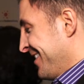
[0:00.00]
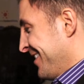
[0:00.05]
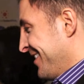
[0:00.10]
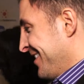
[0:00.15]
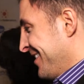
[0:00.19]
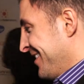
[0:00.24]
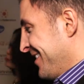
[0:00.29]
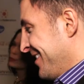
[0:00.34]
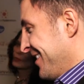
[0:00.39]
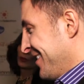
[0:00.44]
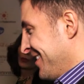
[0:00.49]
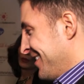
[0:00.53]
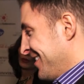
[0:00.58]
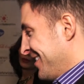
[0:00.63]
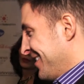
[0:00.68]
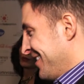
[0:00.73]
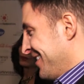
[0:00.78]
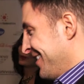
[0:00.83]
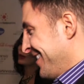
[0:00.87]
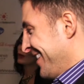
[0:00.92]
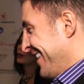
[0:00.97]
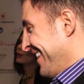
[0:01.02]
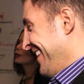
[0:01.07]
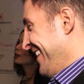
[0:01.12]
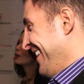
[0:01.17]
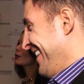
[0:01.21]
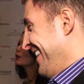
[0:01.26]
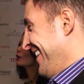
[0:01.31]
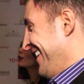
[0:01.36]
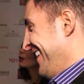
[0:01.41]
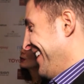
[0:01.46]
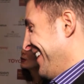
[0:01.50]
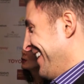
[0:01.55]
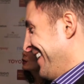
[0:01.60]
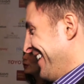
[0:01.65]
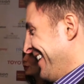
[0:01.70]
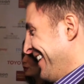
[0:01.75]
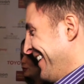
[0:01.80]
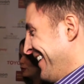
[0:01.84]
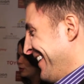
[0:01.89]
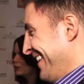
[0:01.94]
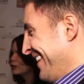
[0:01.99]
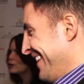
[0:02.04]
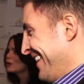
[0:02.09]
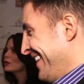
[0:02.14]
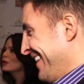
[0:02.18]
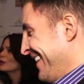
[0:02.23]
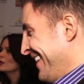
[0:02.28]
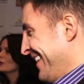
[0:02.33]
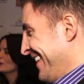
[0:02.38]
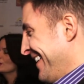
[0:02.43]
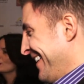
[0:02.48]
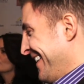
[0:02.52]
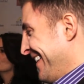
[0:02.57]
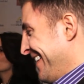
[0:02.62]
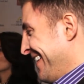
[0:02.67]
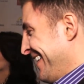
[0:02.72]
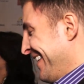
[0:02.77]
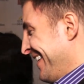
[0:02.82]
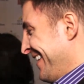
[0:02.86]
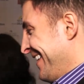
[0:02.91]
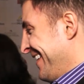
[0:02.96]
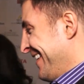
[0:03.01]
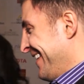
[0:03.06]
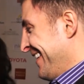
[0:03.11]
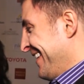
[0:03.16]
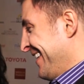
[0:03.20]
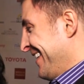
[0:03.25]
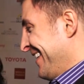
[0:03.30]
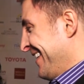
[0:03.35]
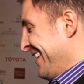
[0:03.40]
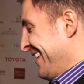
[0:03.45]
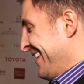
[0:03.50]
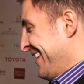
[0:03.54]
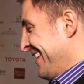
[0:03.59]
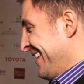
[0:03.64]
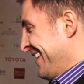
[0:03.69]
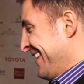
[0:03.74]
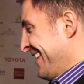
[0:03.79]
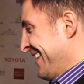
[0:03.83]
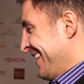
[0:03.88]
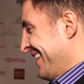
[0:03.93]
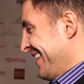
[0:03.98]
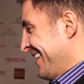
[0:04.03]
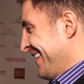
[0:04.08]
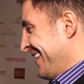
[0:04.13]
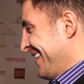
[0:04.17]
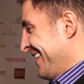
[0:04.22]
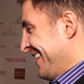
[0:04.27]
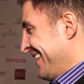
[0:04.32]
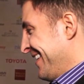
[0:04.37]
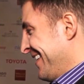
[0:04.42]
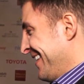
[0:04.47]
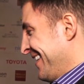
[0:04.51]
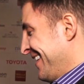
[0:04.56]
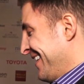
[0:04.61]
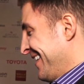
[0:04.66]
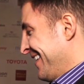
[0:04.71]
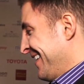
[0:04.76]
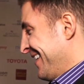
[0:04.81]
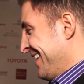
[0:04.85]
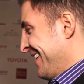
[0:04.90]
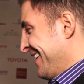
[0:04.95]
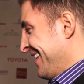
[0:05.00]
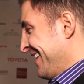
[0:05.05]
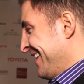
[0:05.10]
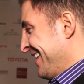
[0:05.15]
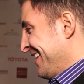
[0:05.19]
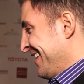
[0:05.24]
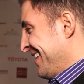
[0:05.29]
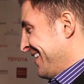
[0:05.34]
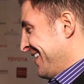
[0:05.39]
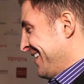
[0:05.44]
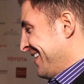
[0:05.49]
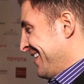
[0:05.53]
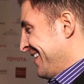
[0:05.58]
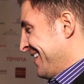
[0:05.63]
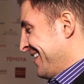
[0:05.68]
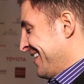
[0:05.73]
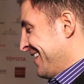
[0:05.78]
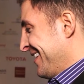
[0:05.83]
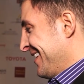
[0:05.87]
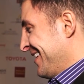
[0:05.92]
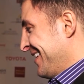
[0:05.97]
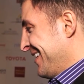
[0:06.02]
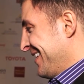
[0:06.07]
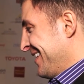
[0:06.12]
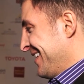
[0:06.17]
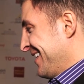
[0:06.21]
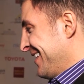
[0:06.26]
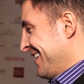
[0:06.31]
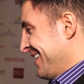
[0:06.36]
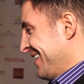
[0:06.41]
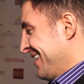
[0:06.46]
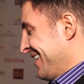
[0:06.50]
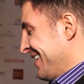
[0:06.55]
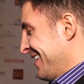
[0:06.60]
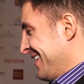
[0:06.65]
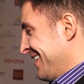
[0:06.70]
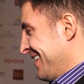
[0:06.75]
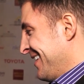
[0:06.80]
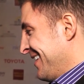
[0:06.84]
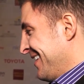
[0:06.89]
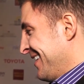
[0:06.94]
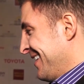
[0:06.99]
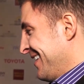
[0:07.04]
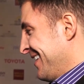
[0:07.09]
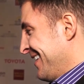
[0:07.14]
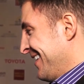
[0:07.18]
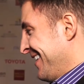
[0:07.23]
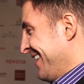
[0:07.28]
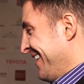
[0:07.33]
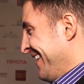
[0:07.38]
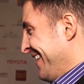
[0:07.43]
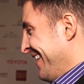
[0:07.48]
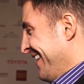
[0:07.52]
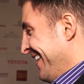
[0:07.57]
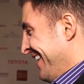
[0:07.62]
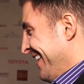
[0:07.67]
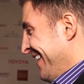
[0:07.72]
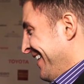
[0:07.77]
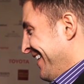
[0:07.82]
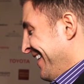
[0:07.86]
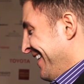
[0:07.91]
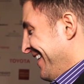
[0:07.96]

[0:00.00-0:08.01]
This person isn't speaking.